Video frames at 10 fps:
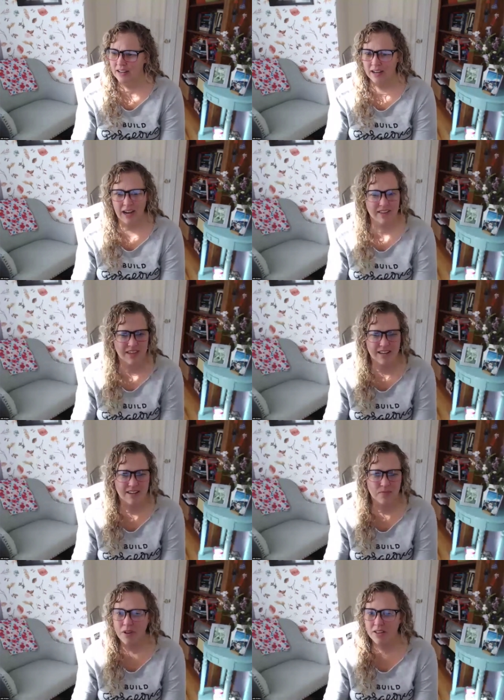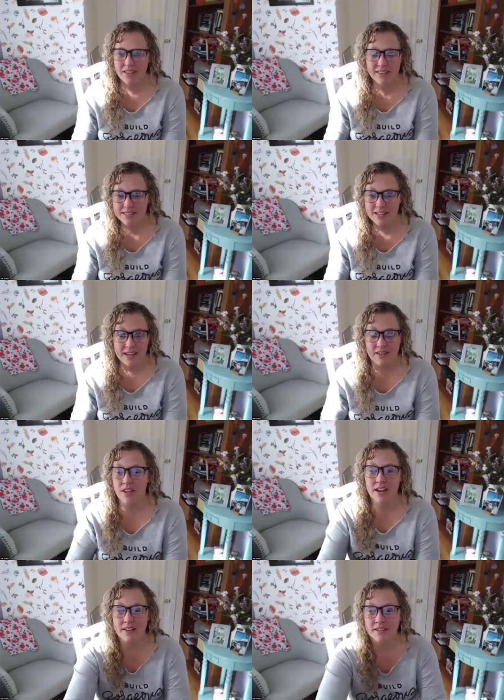I think, I think that's it. And
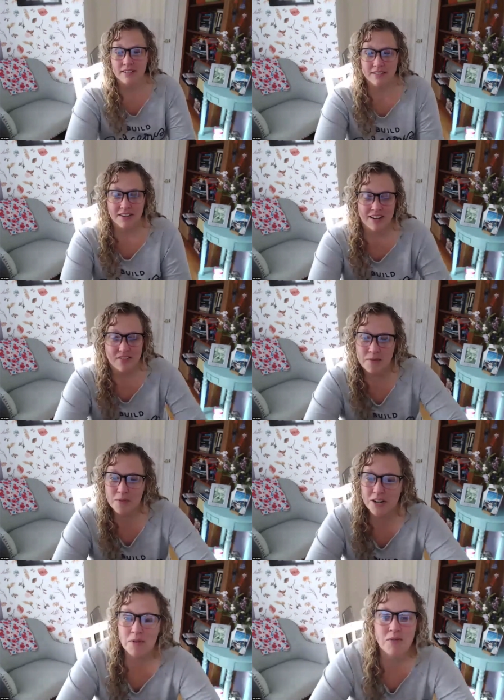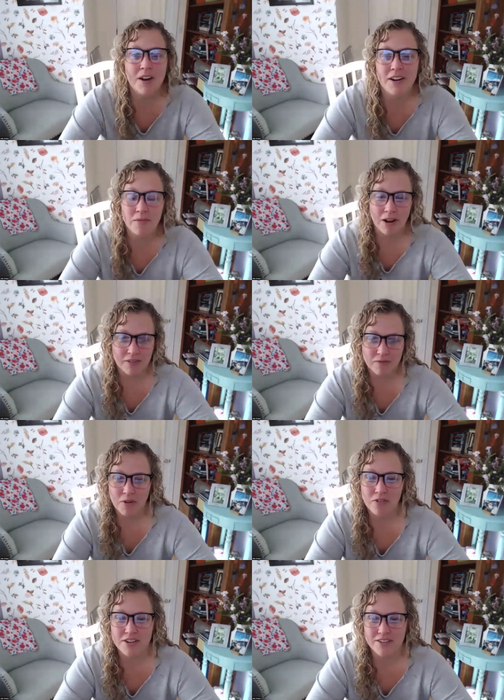then, and then we're going to be ready to rock and
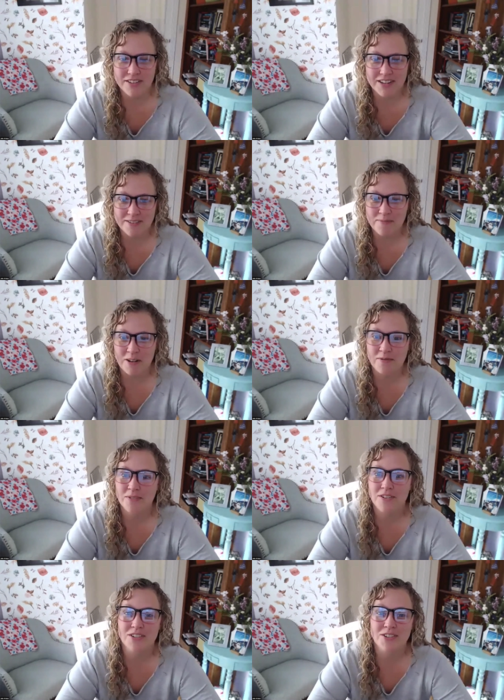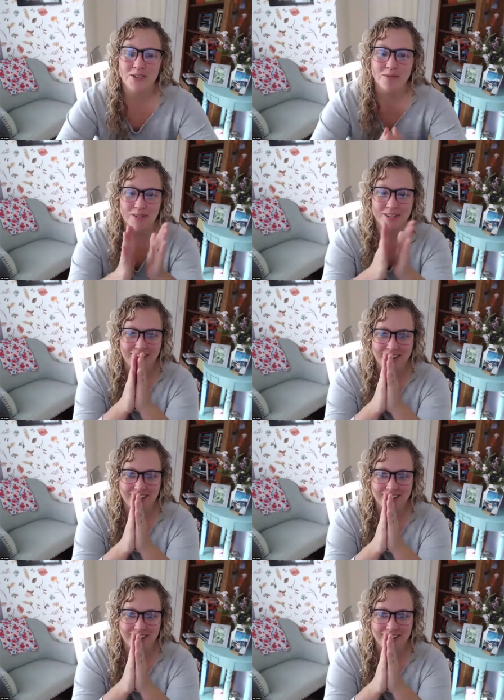roll here at the end of the month, which is super exciting.